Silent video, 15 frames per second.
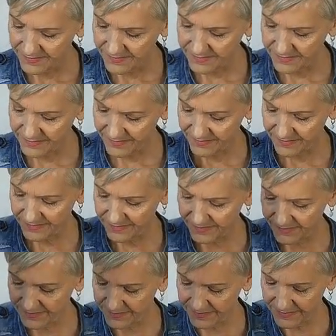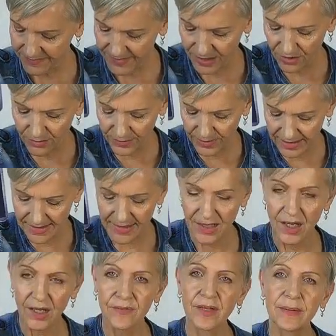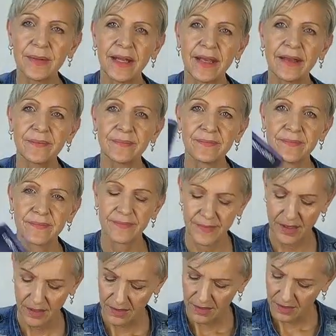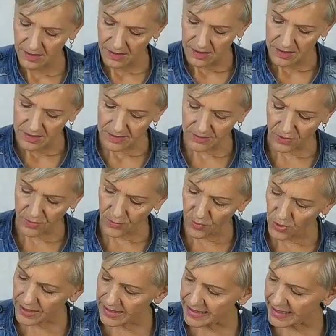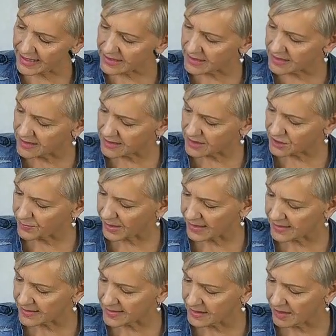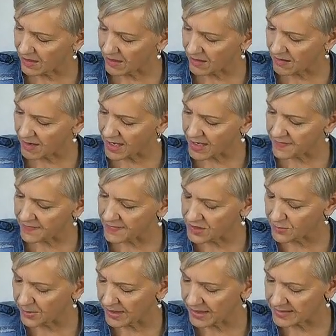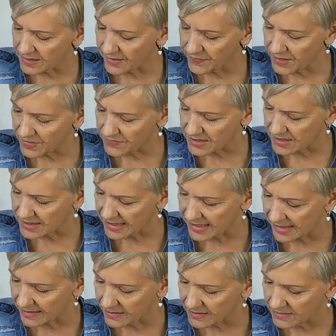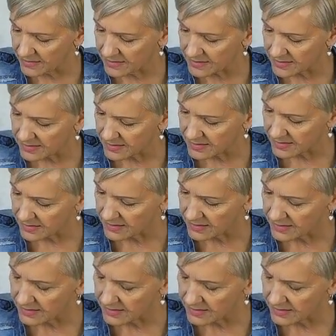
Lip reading: You got past life coming out. So more connectedness to your past lives, your past life gifts and talents.